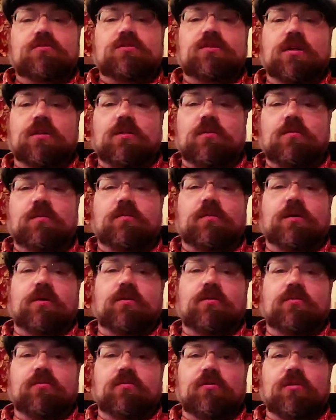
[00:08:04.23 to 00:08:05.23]
Tell them
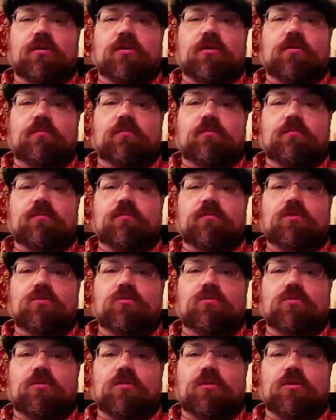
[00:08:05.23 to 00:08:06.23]
about
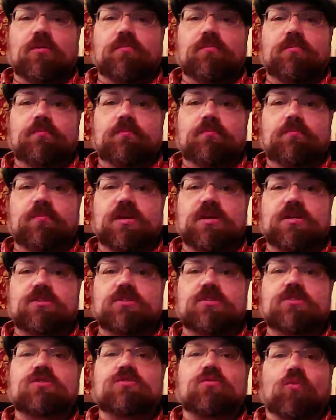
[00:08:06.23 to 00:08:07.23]
your
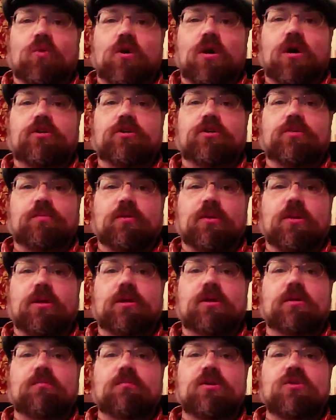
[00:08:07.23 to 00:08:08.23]
business while you're
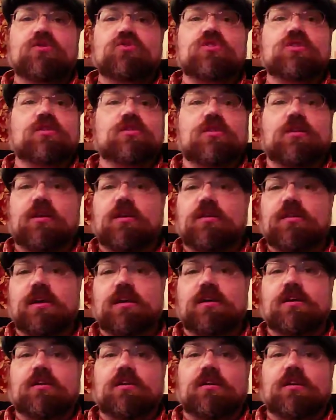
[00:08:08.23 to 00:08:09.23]
playing music, and
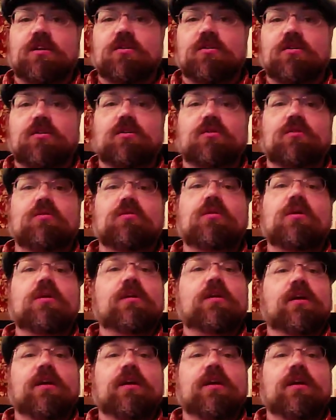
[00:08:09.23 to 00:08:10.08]
they can hear you.